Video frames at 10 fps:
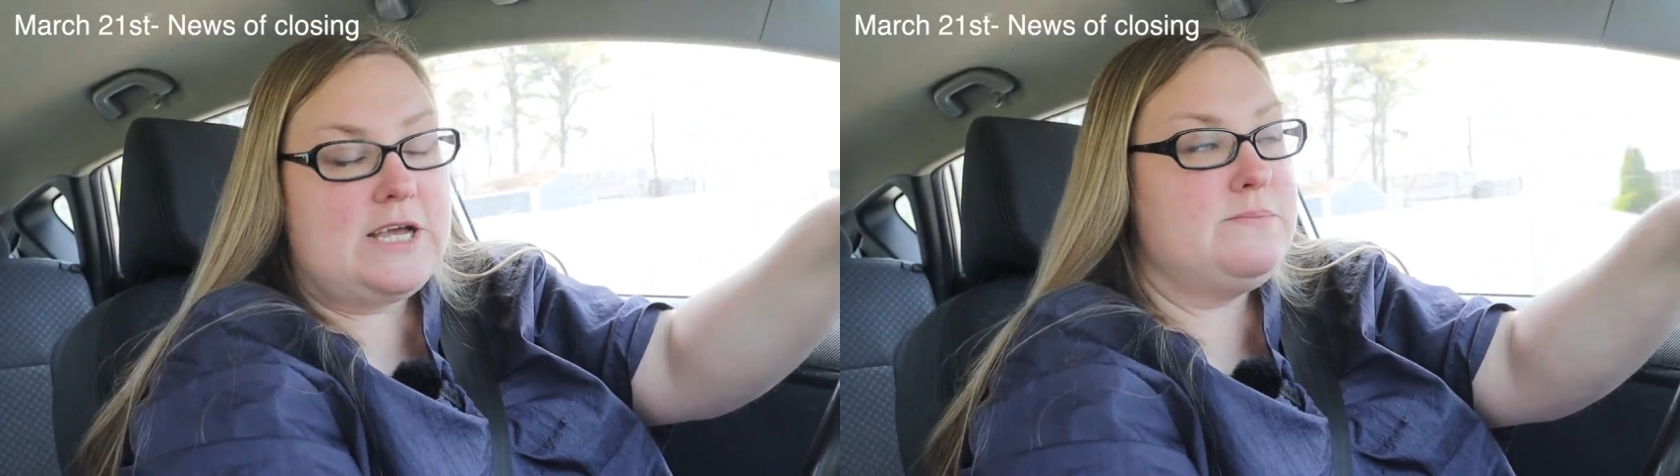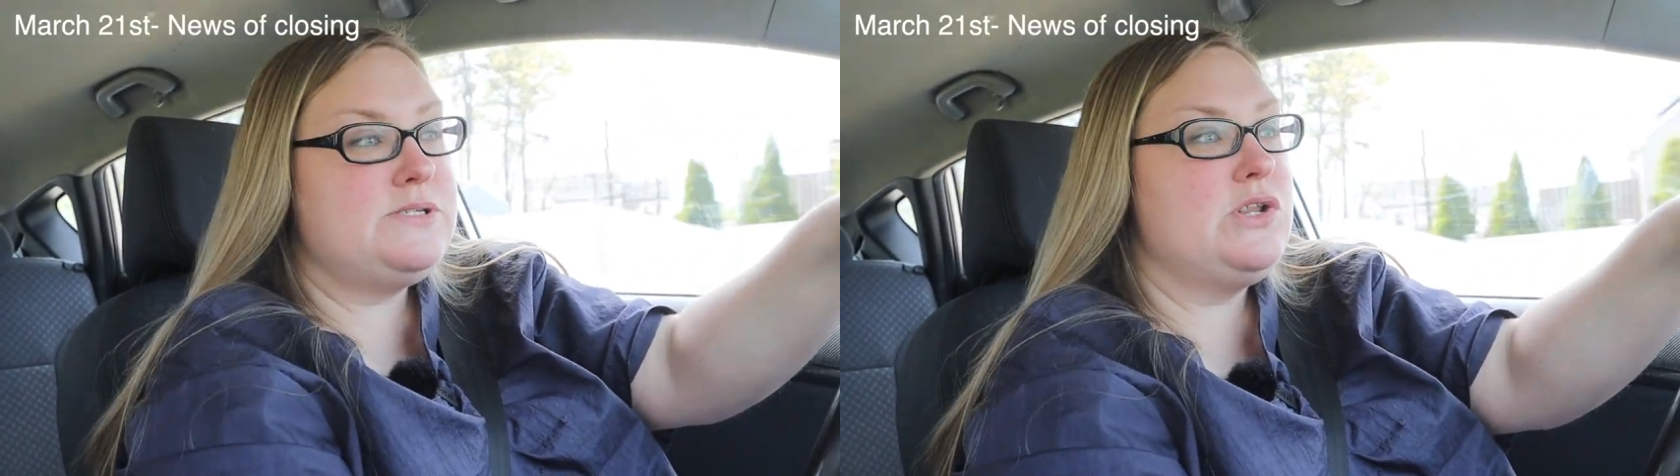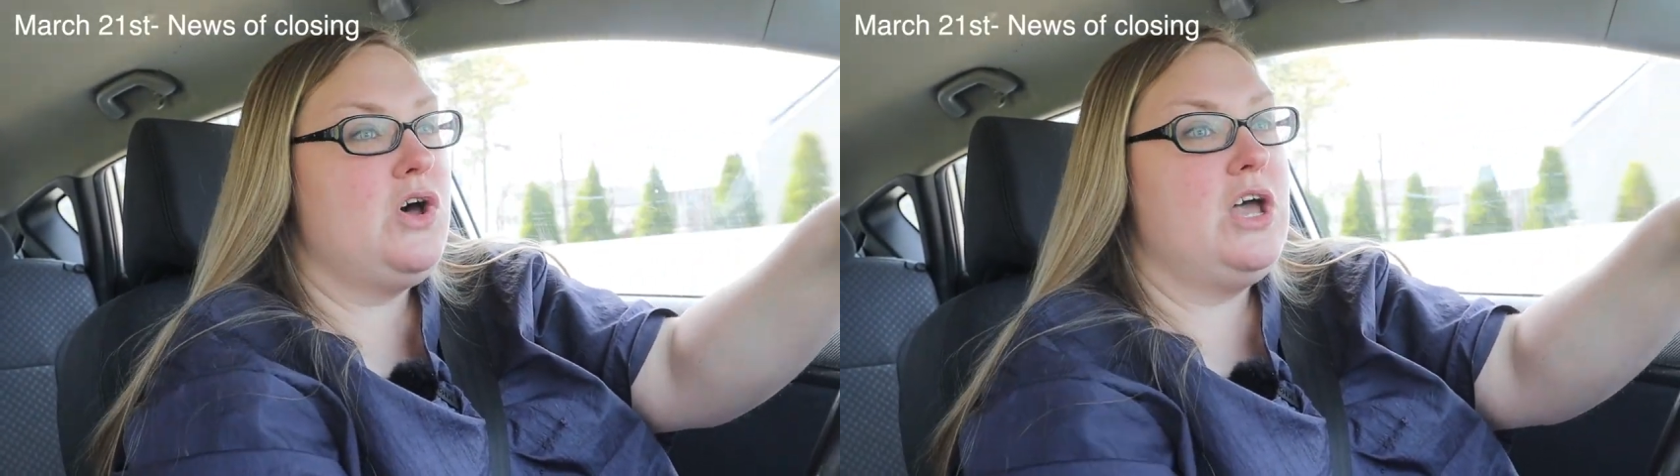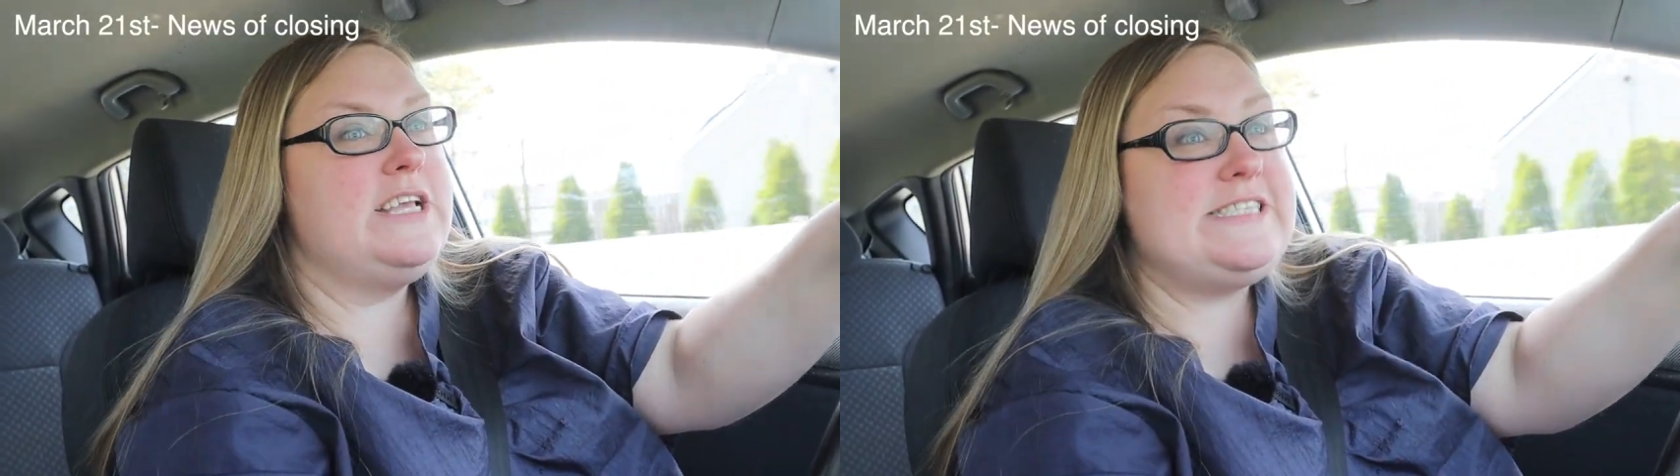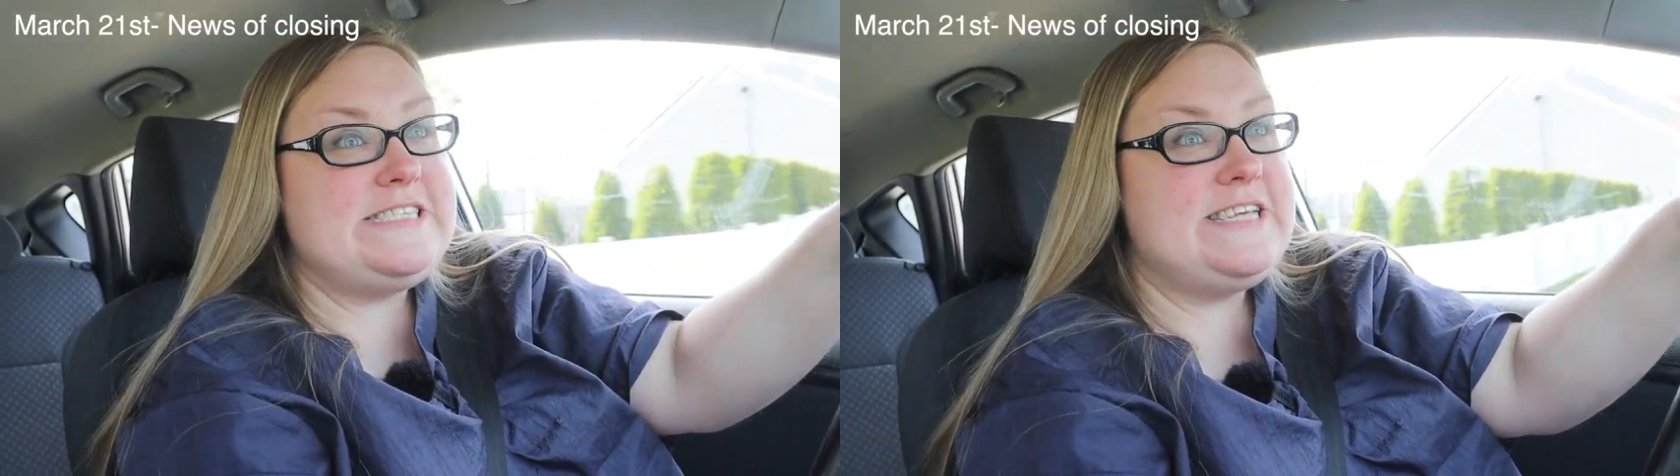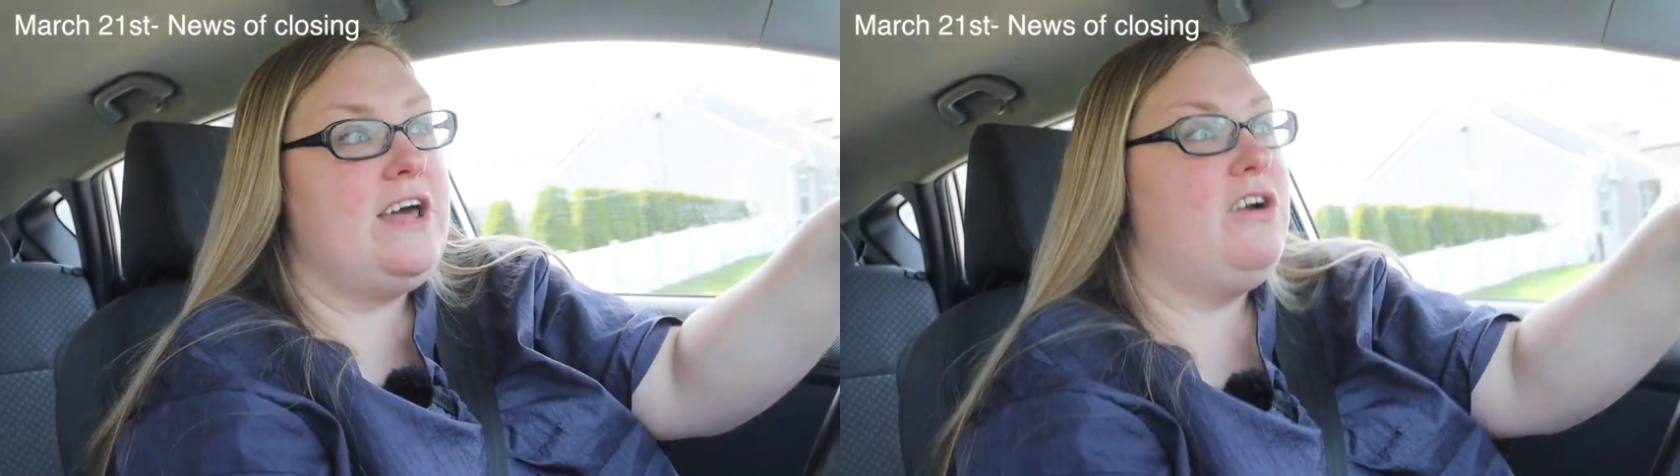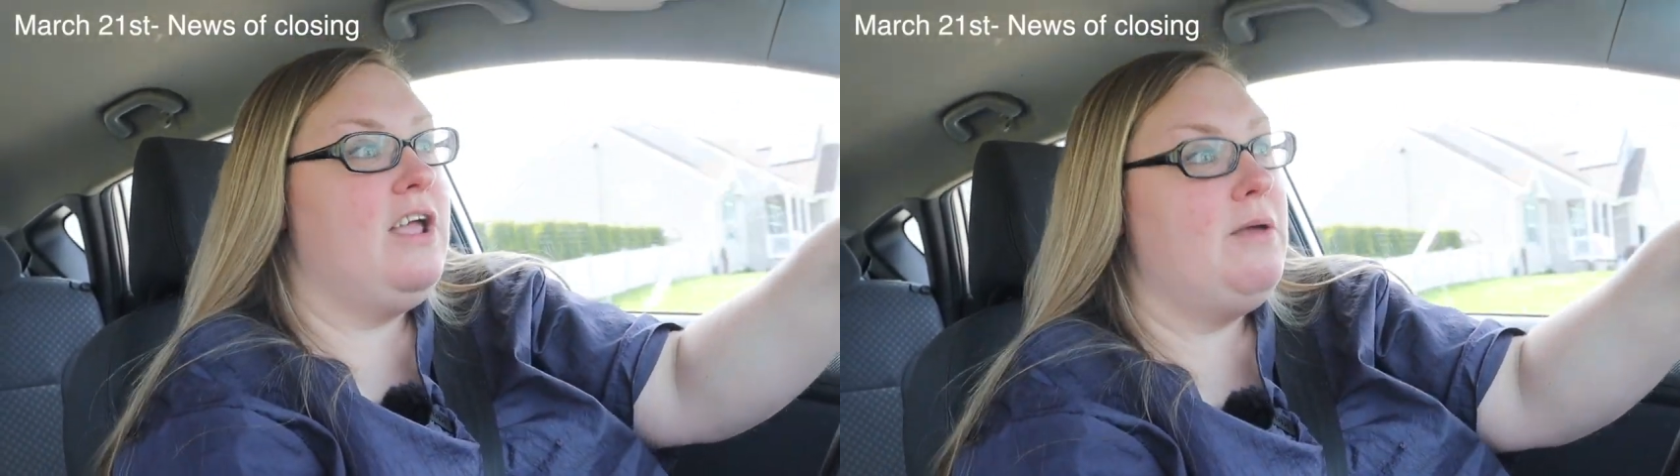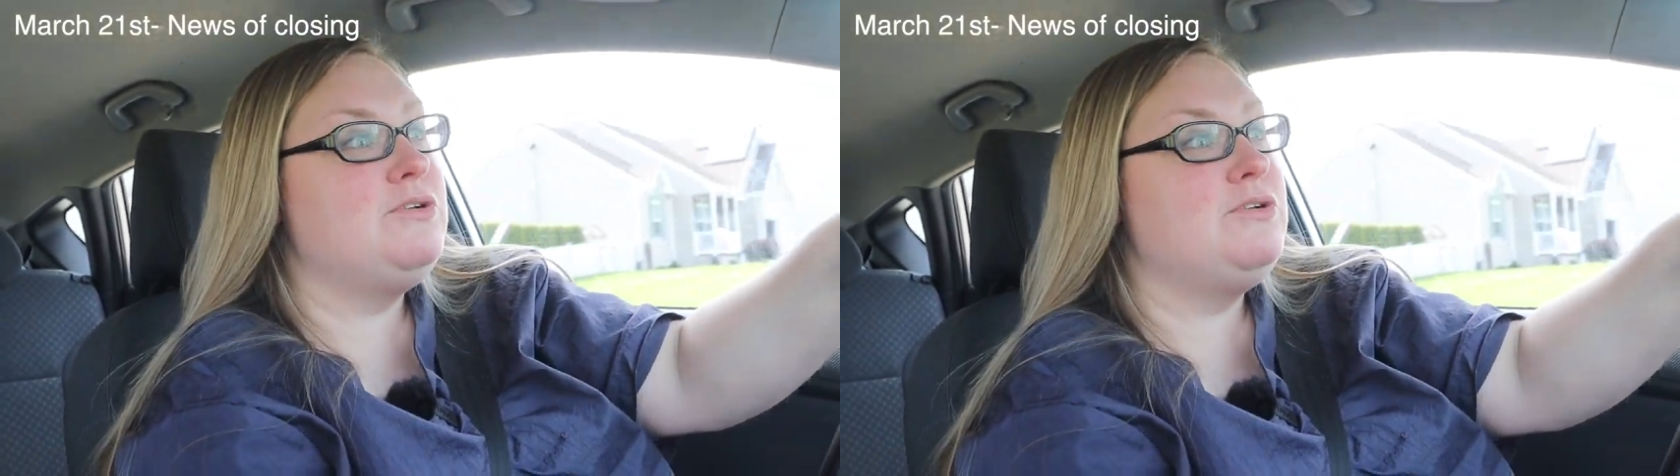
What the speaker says: comes along. It's a Saturday.